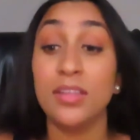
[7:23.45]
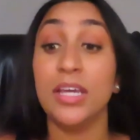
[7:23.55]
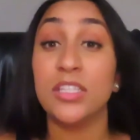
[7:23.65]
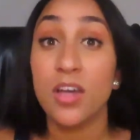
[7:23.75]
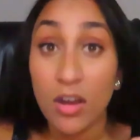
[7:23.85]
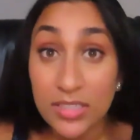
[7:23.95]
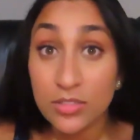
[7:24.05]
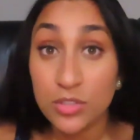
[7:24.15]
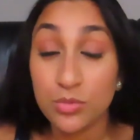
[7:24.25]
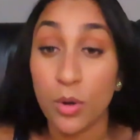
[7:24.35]
They tugged out
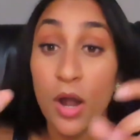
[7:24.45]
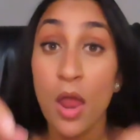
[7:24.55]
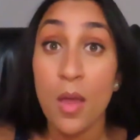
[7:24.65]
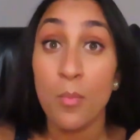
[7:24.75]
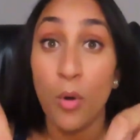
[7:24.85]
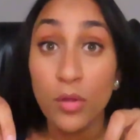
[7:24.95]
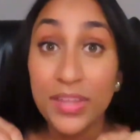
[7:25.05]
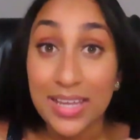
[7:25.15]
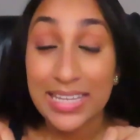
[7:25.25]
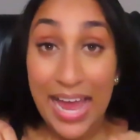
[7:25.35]
the drawer, pulled
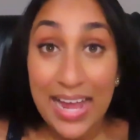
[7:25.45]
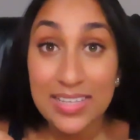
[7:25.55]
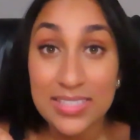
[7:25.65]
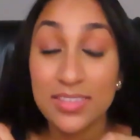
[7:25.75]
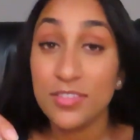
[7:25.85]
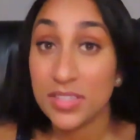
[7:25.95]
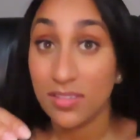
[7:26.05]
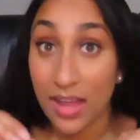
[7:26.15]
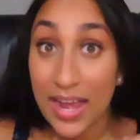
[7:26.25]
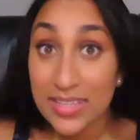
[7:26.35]
the glass. There's a
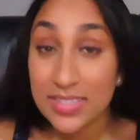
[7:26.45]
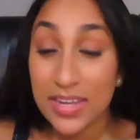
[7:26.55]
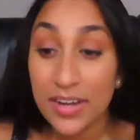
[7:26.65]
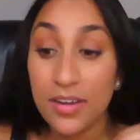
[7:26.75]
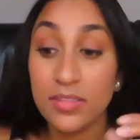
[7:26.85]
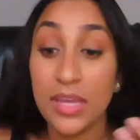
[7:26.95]
glass there.